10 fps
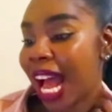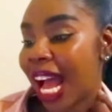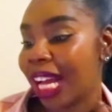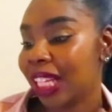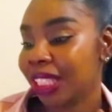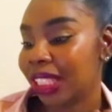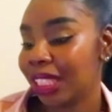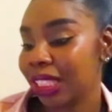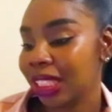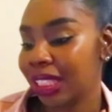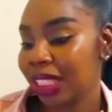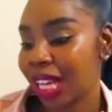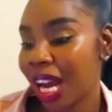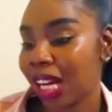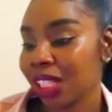And
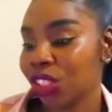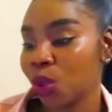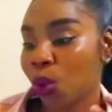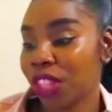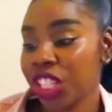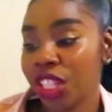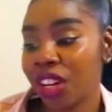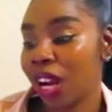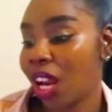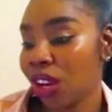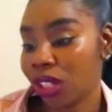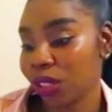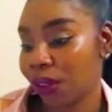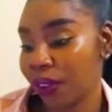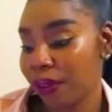yeah, so they share a lot
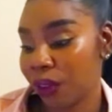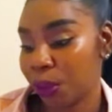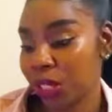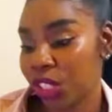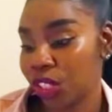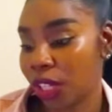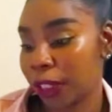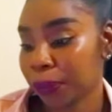of information.